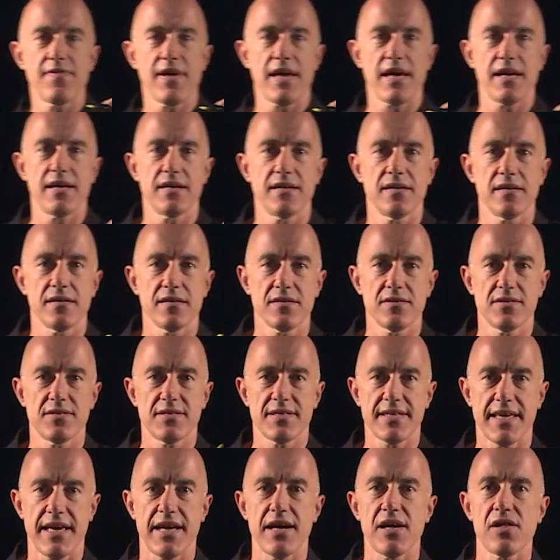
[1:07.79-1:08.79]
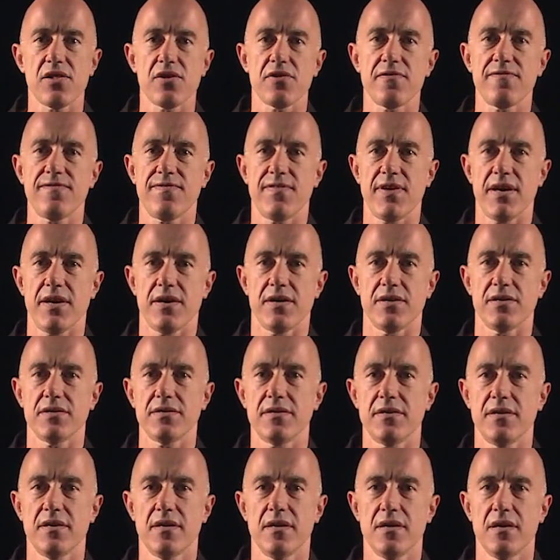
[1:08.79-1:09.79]
a scalar
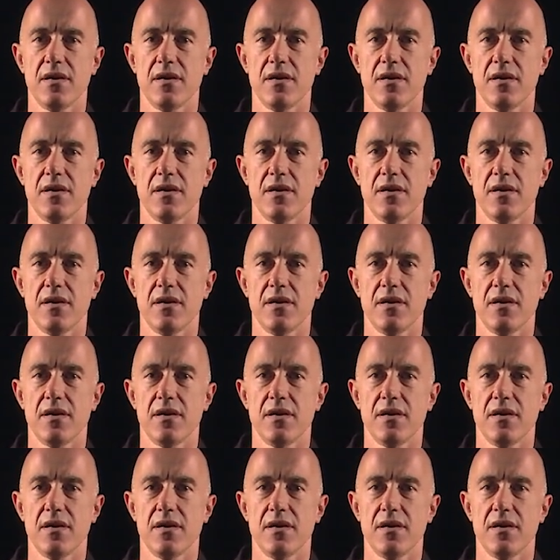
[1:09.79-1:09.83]
field,